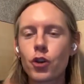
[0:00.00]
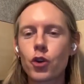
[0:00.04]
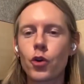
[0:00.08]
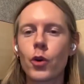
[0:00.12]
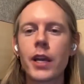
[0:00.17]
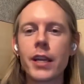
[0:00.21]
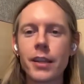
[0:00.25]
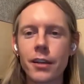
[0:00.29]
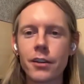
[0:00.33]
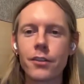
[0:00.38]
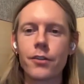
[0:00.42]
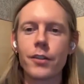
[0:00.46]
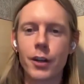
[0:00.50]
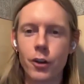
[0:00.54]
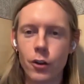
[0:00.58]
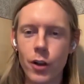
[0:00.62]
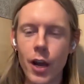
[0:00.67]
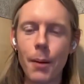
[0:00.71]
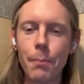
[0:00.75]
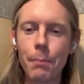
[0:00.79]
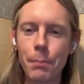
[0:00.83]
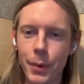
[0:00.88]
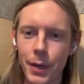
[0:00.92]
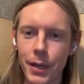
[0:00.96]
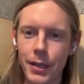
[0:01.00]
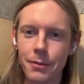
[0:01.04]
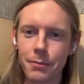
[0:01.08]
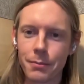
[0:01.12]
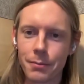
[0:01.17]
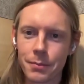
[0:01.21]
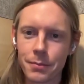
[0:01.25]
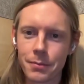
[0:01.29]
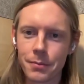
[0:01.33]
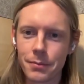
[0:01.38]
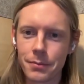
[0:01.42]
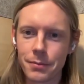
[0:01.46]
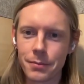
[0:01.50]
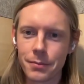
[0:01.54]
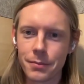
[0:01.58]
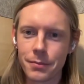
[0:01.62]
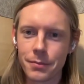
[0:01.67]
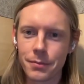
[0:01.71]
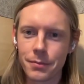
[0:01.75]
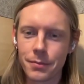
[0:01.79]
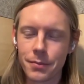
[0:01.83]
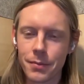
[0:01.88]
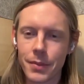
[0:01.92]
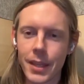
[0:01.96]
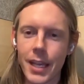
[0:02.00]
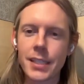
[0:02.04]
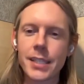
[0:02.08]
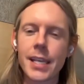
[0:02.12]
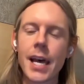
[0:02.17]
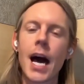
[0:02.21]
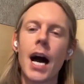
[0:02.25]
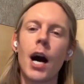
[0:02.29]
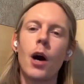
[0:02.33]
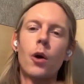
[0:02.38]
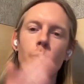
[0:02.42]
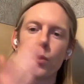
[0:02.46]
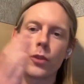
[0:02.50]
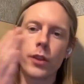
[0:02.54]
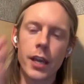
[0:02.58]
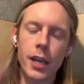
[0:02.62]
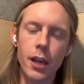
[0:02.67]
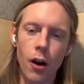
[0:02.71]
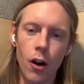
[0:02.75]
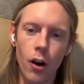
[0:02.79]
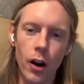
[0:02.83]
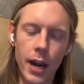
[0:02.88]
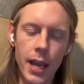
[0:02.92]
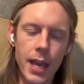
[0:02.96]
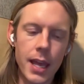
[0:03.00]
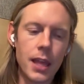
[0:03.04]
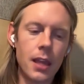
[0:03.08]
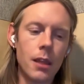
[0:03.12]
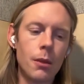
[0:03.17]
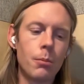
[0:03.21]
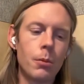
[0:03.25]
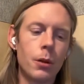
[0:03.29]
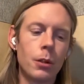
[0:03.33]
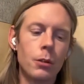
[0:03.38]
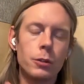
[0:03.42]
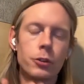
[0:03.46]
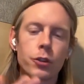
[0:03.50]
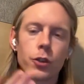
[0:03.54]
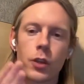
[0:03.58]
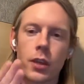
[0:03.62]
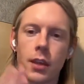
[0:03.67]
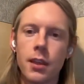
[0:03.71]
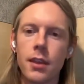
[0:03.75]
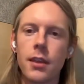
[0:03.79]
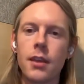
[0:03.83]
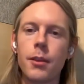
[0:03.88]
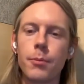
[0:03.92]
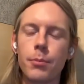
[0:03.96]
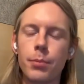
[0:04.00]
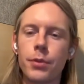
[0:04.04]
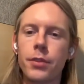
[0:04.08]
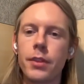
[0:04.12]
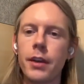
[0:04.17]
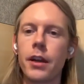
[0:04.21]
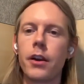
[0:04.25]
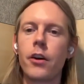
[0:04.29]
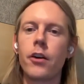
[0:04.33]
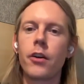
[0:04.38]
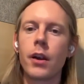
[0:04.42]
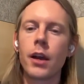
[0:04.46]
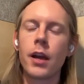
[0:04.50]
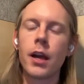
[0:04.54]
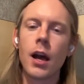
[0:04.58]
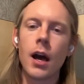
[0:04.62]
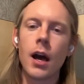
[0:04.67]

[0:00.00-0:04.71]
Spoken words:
created their company. That's how they are able to keep their